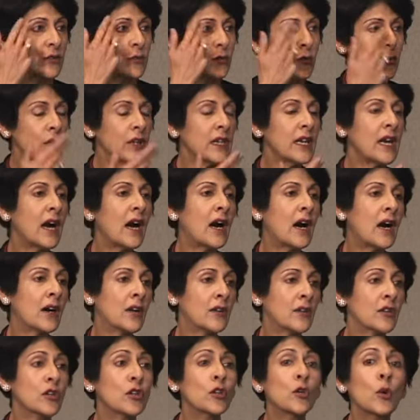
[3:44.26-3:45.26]
three are
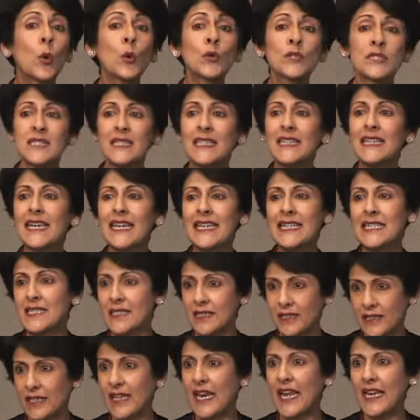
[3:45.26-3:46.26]
closely
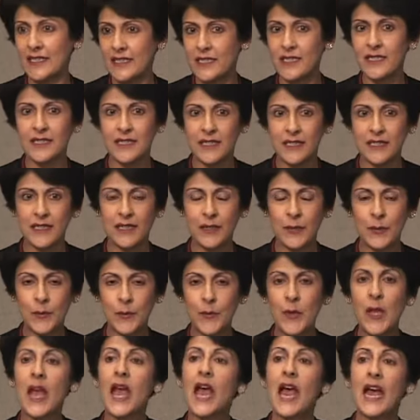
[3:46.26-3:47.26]
interconnected.
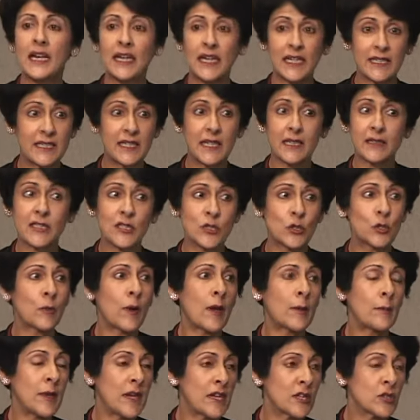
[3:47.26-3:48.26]
And I tell this to
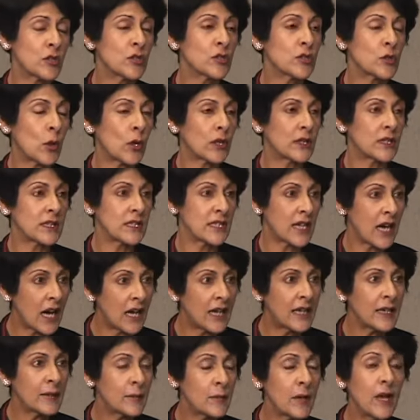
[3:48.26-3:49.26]
my patients all the
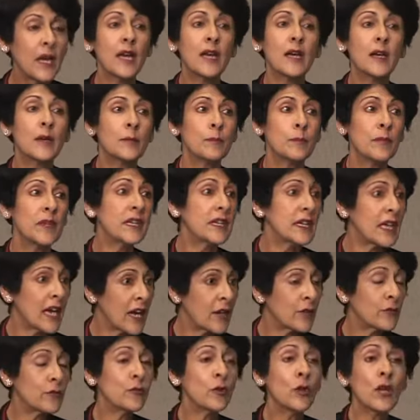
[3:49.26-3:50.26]
time be
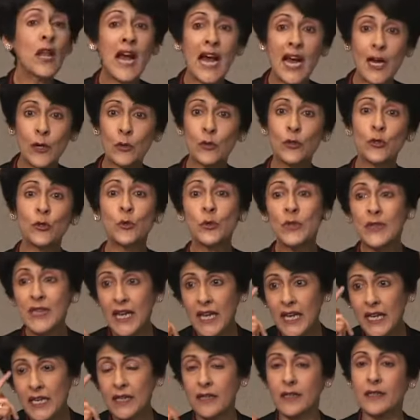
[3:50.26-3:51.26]
careful how you
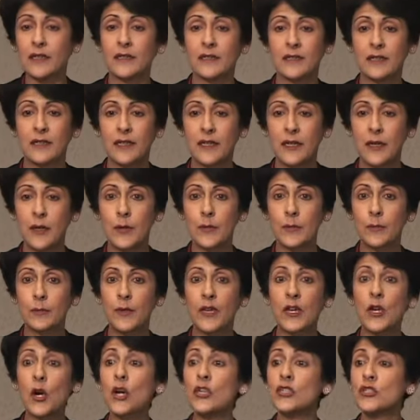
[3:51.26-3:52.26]
think
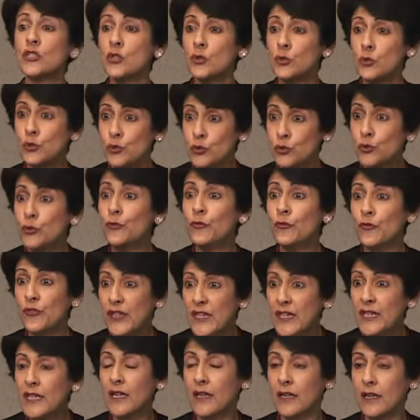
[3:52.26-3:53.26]
because you do
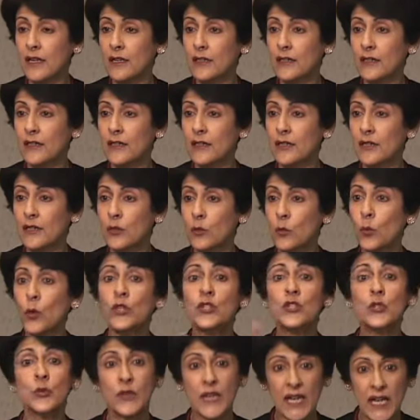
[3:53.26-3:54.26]
feel
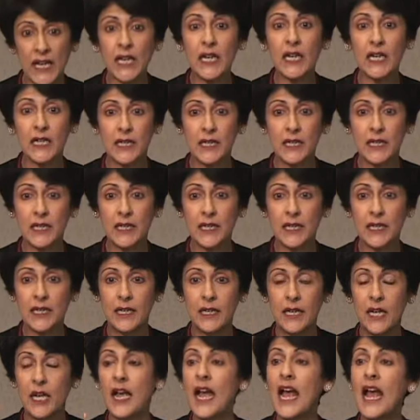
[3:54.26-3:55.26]
what you think.
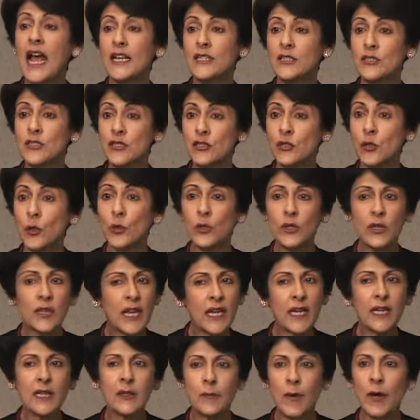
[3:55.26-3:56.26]
And so
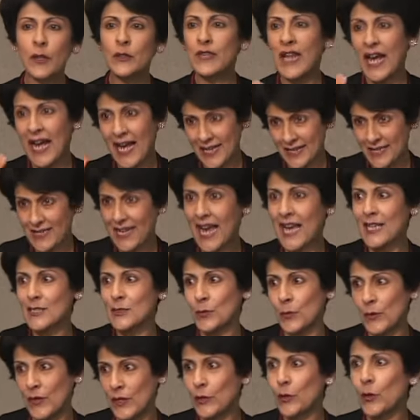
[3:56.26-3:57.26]
think about that as
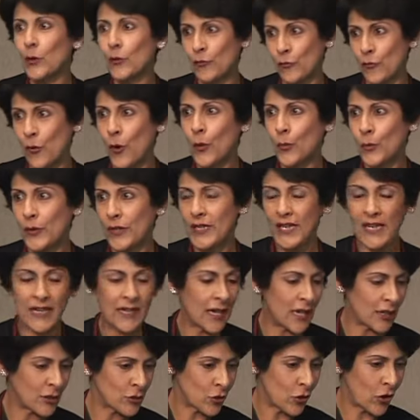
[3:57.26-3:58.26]
we go forward in
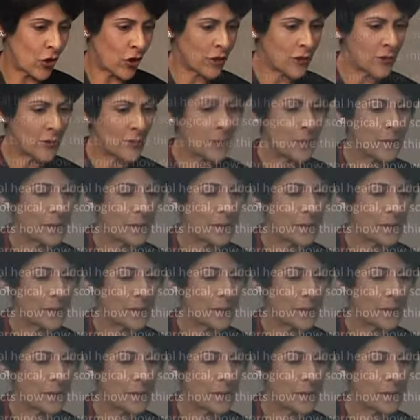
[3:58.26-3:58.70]
our talk.